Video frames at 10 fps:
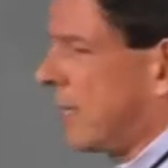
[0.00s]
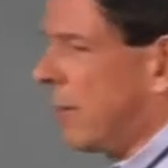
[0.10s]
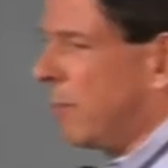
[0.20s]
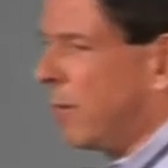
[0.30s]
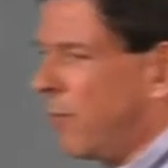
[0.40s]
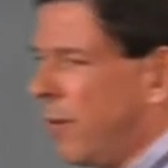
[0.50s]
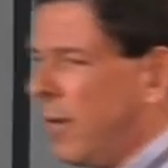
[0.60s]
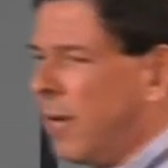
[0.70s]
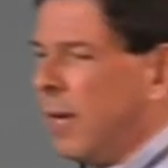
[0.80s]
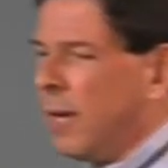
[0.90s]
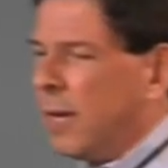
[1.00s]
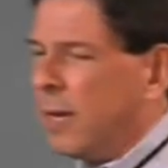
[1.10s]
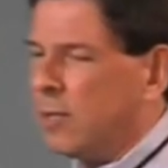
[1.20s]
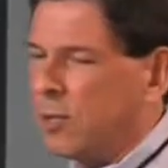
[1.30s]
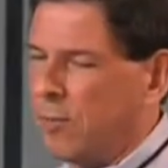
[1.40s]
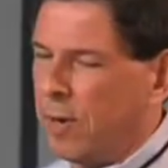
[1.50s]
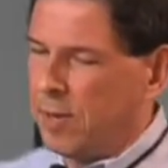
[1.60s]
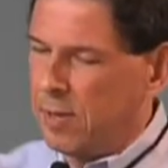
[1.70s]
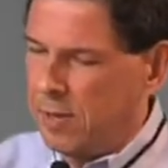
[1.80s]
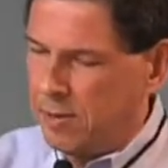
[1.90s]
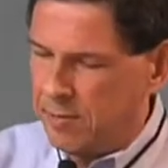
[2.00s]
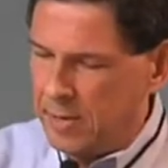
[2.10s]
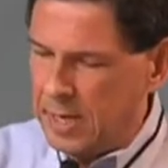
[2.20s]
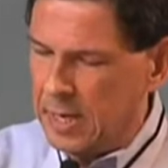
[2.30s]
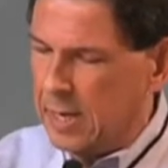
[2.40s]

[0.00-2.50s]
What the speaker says: symmetry in string theory,